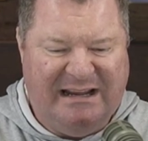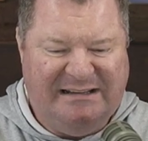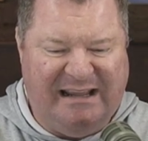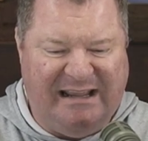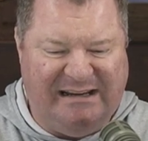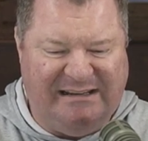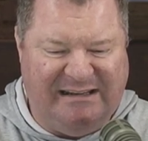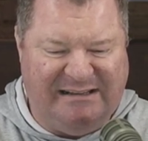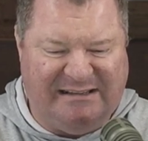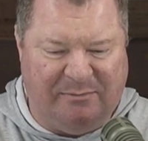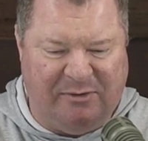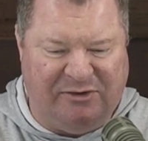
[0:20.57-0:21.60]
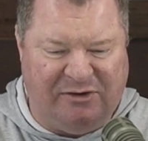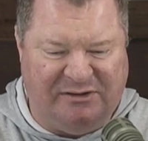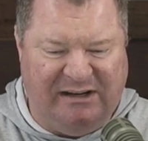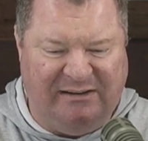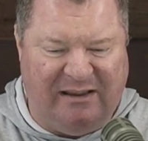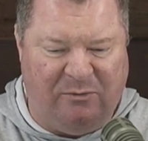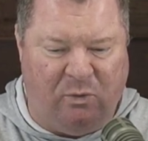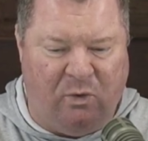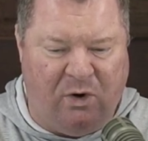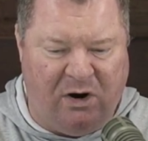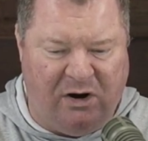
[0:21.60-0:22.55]
dated December 13th that
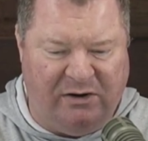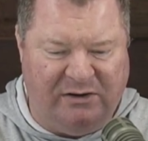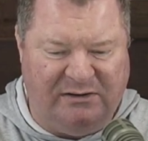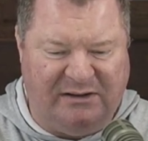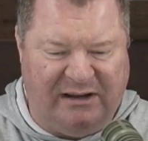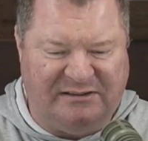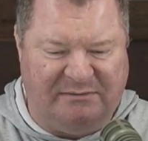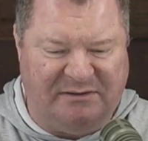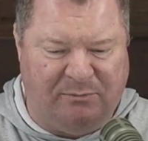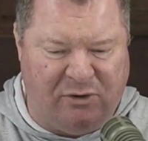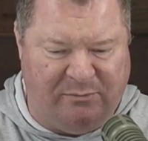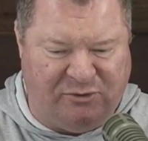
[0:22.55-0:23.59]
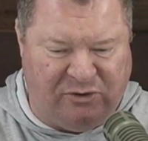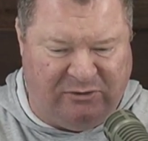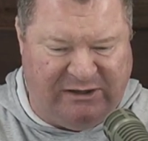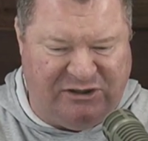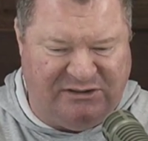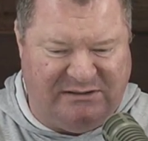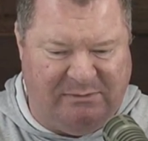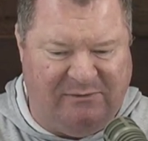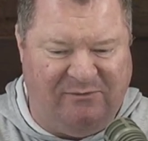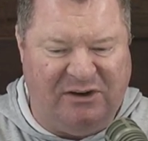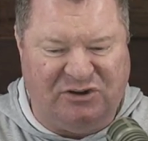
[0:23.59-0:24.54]
warned Customs and Border Patrol agents to
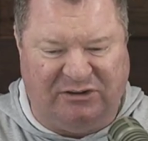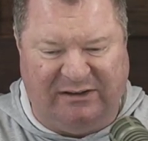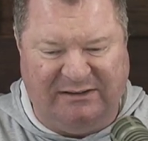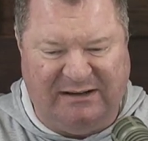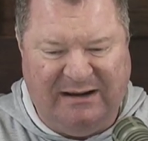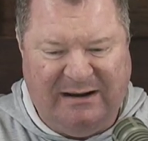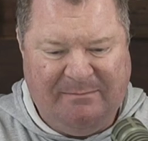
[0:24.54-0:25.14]
be vigilant